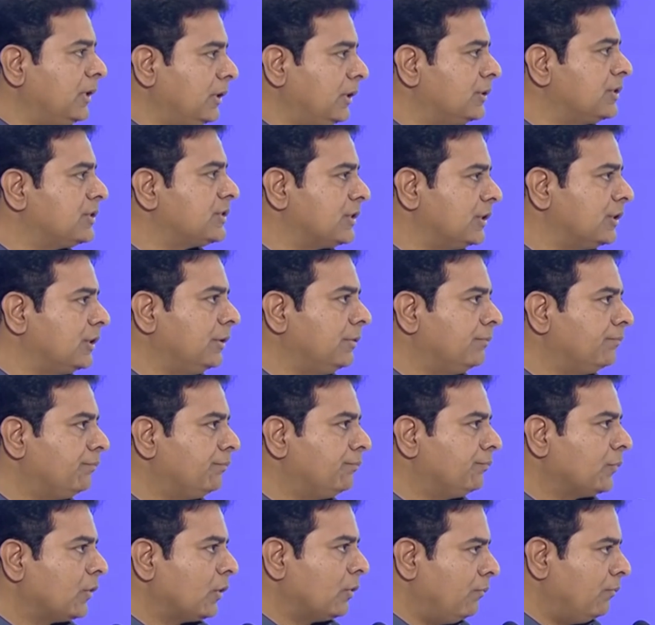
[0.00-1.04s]
in the city,
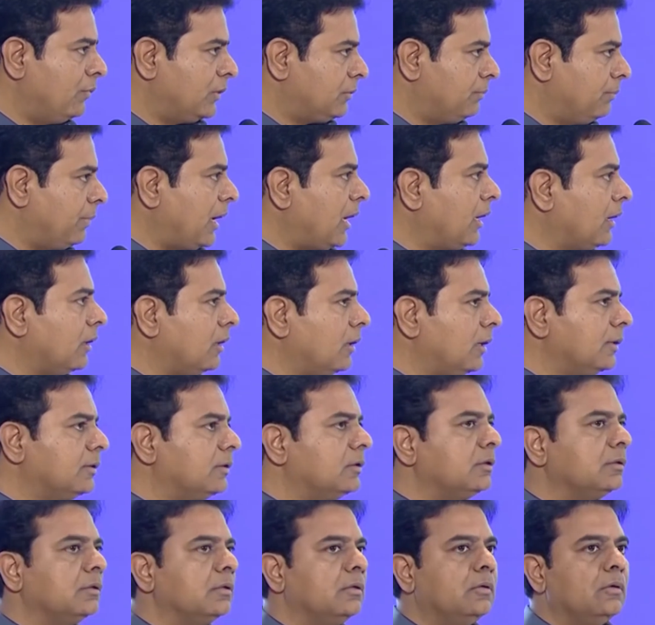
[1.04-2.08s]
with Bharat,
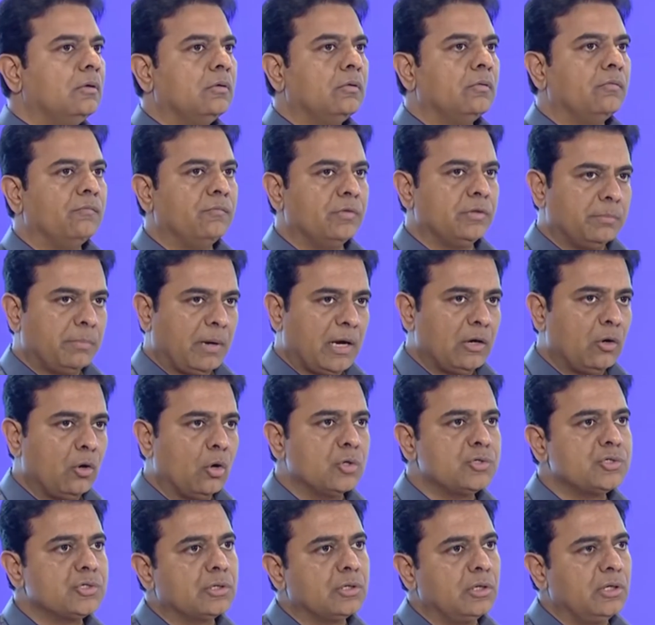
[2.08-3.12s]
with
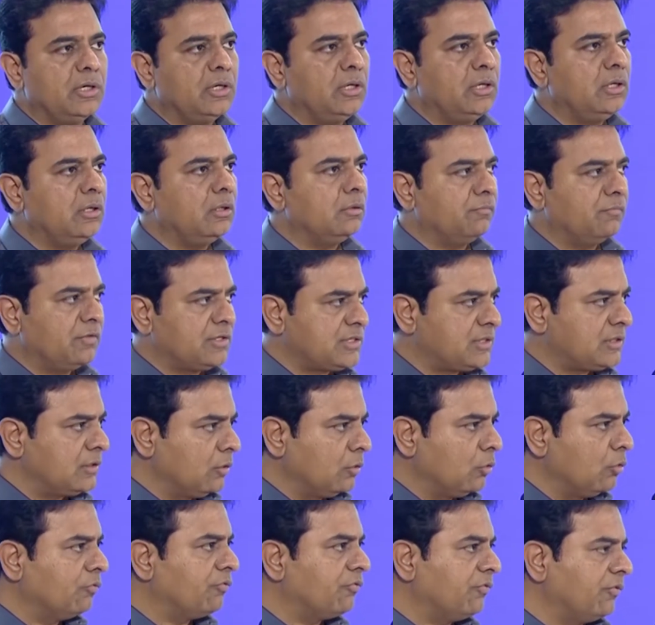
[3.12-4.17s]
Biologically, with
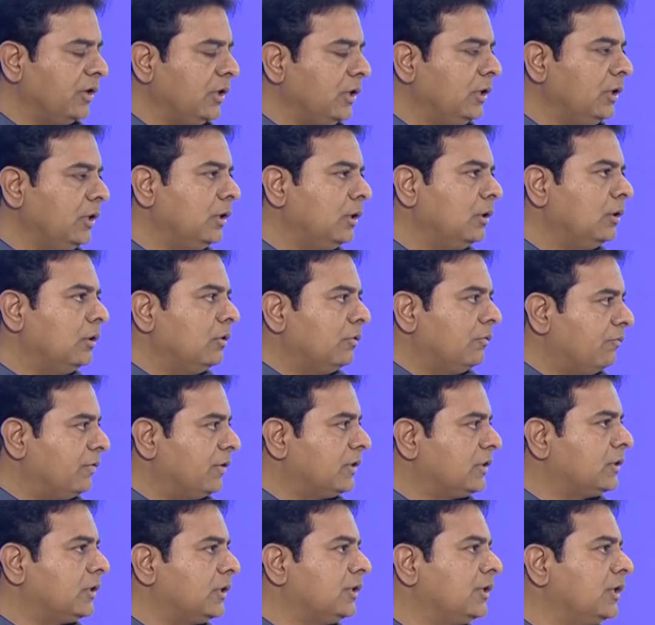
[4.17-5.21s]
Sanofi,
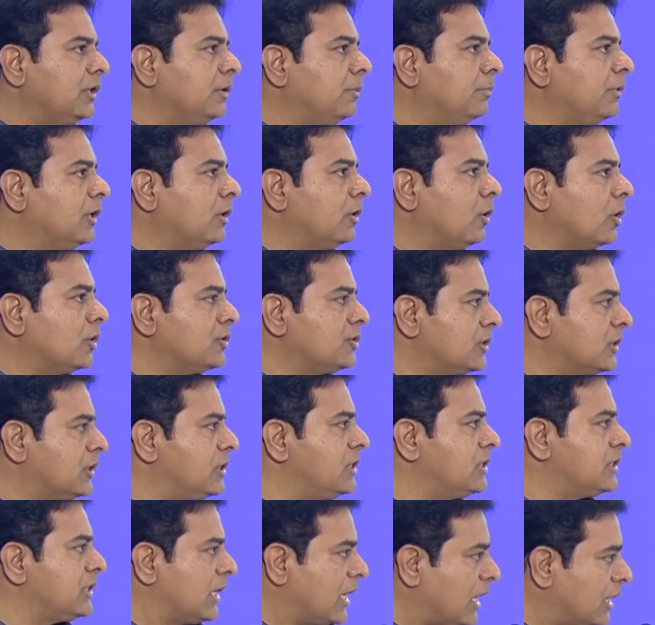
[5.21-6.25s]
with Indian
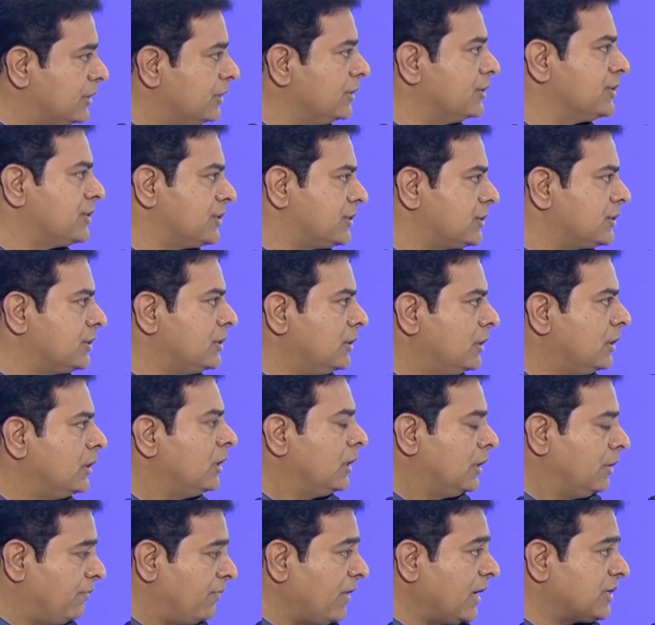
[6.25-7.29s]
Immunologicals and others.
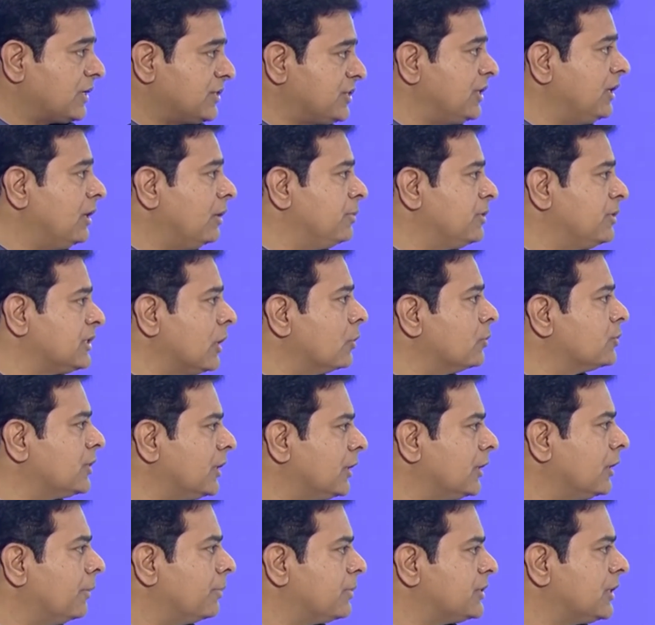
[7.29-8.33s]
In fact, Serum is now
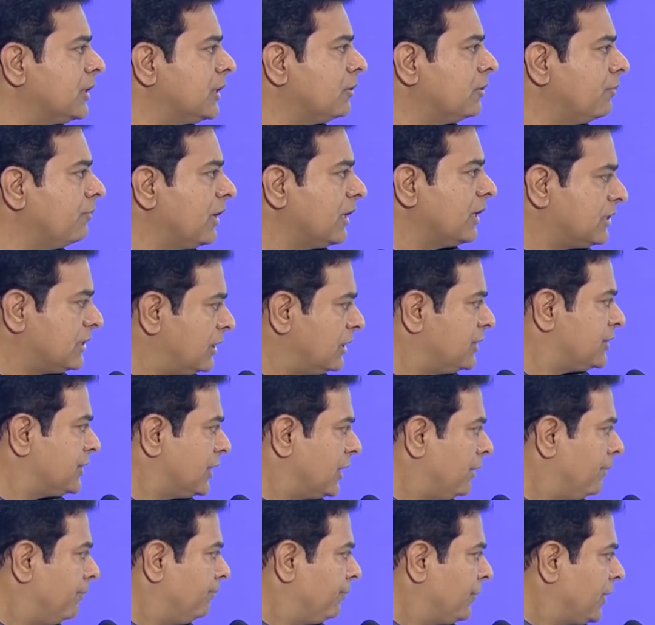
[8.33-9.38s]
setting up a center of excellence
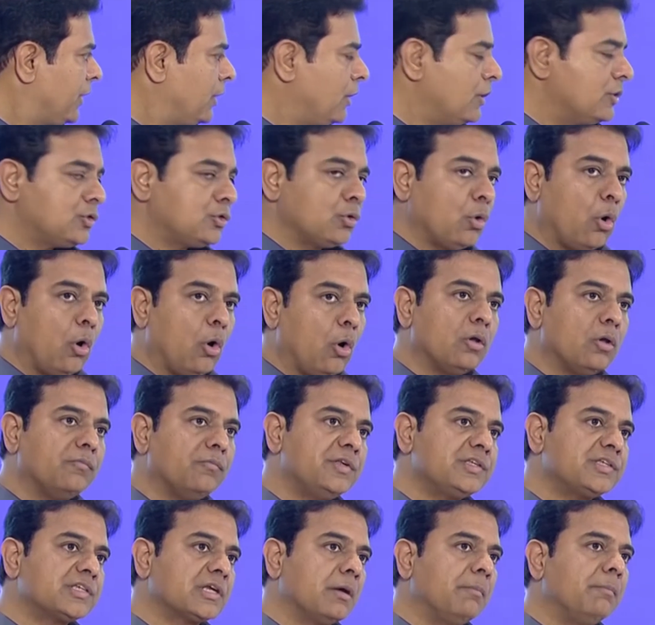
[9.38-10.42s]
here. So all of
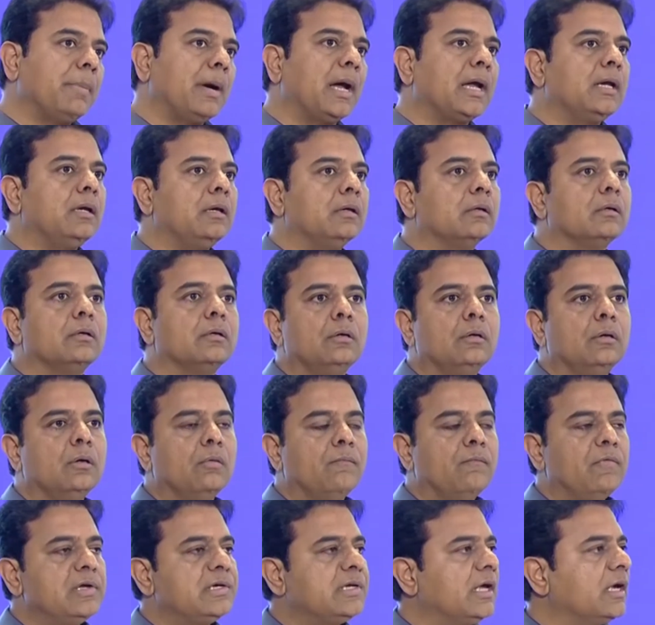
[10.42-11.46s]
this combined
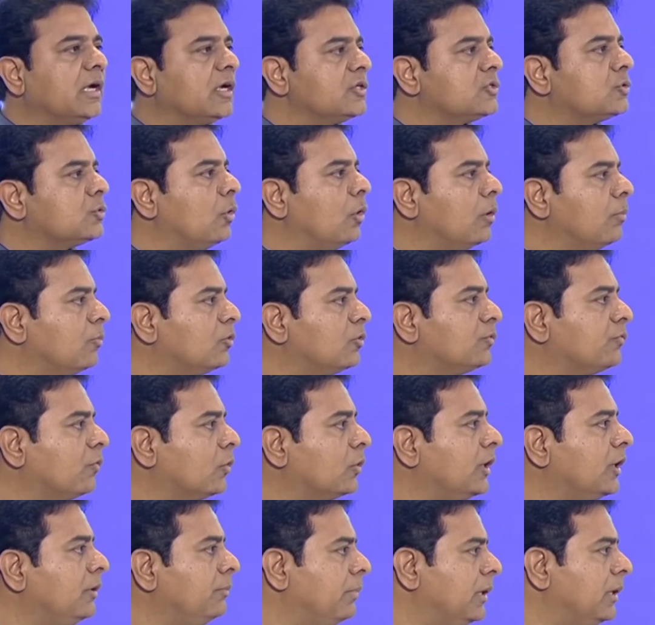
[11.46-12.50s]
will take us to almost
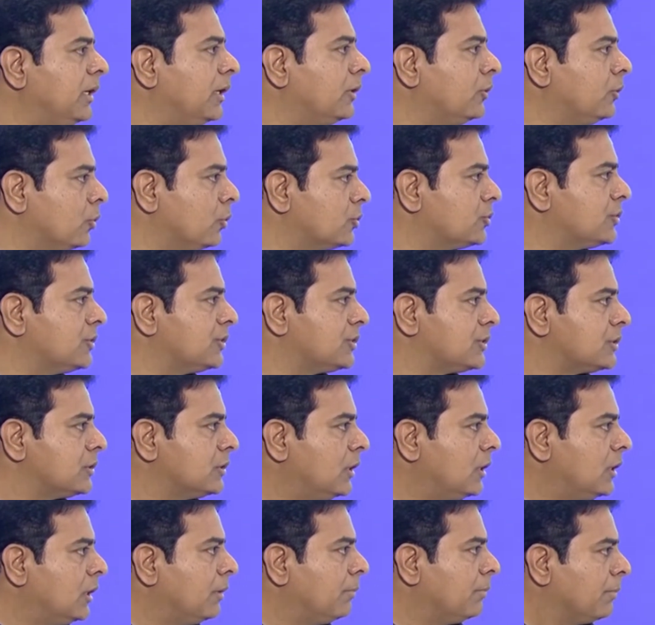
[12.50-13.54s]
14 billion doses
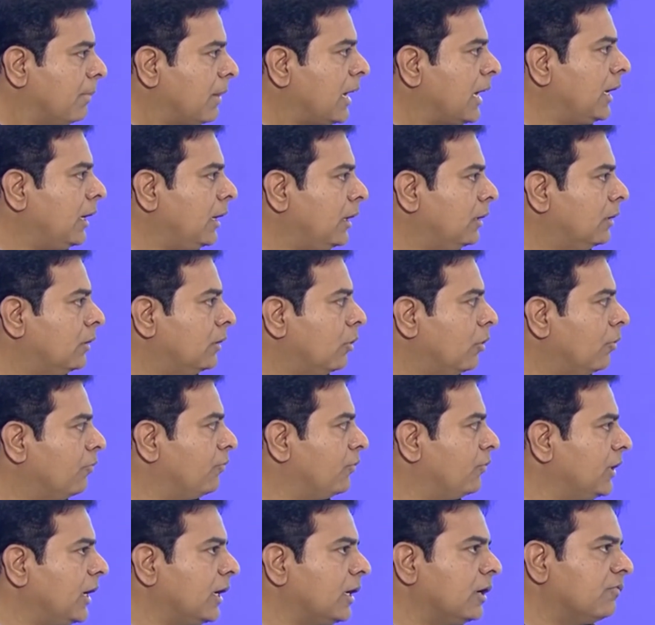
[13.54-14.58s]
by
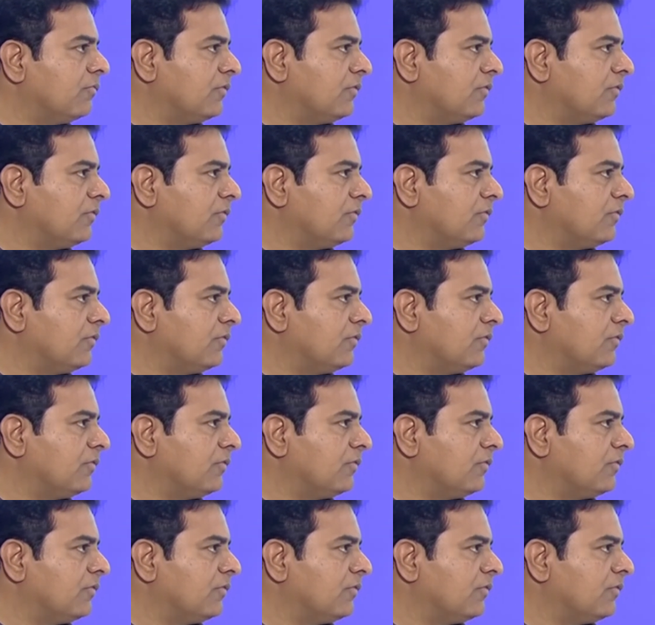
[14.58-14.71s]
hopefully end of